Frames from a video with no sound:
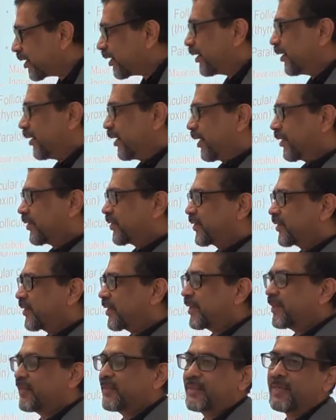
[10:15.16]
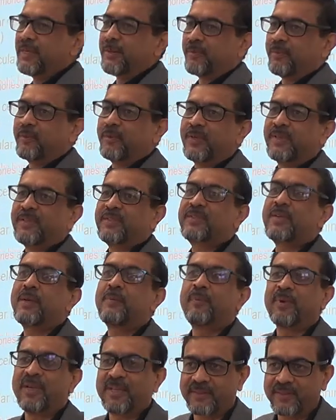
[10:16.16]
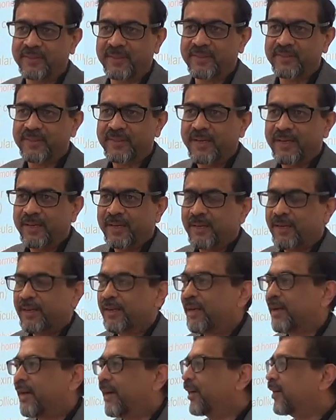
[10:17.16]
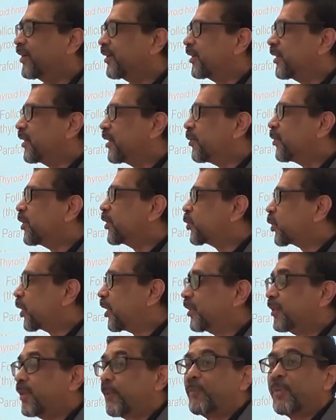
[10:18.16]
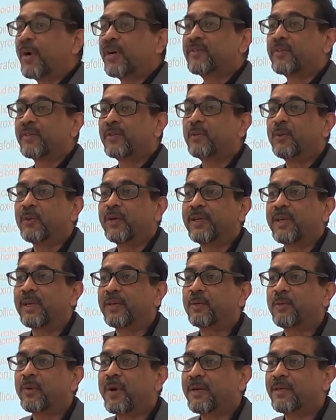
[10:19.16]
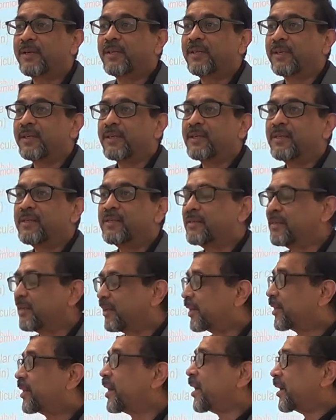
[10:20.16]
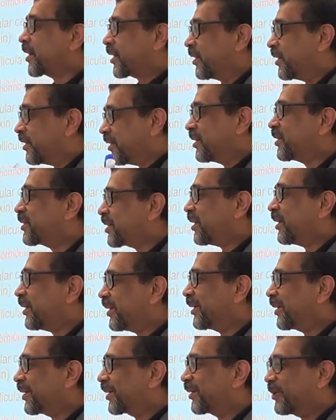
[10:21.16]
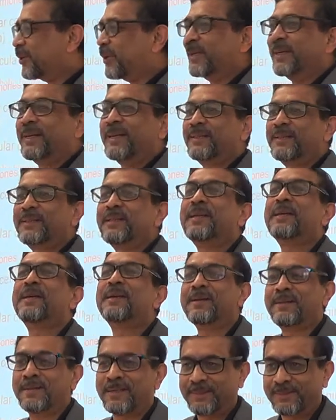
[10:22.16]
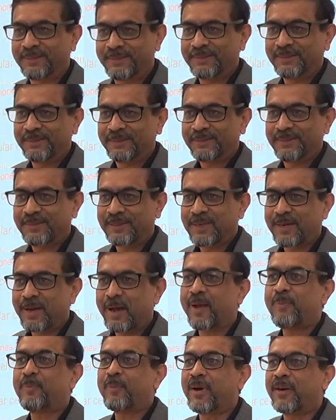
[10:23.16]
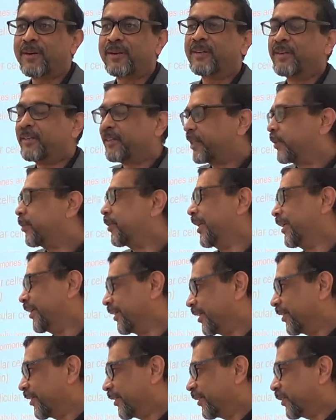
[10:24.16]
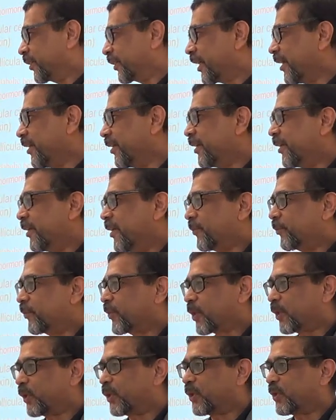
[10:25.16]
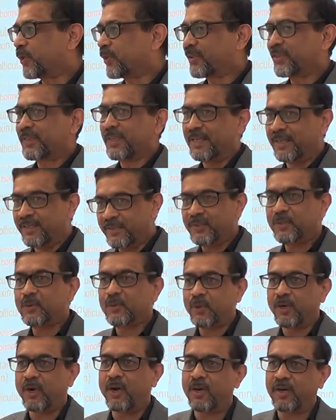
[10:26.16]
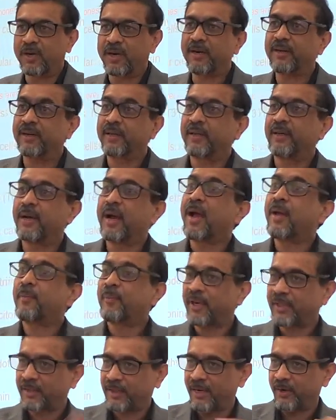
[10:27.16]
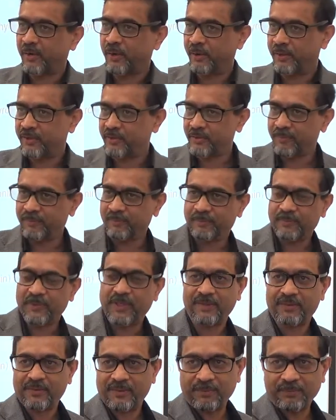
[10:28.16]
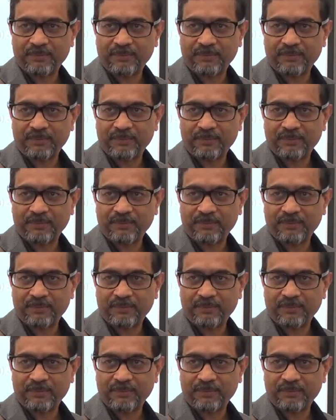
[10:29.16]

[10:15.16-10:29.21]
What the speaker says: less sleep, sleeplessness, and eventually the person will get what? Easily cranky, easily will get irritated, hyper irritability. Okay, so those things will occur in hyperthyroidism. Yes.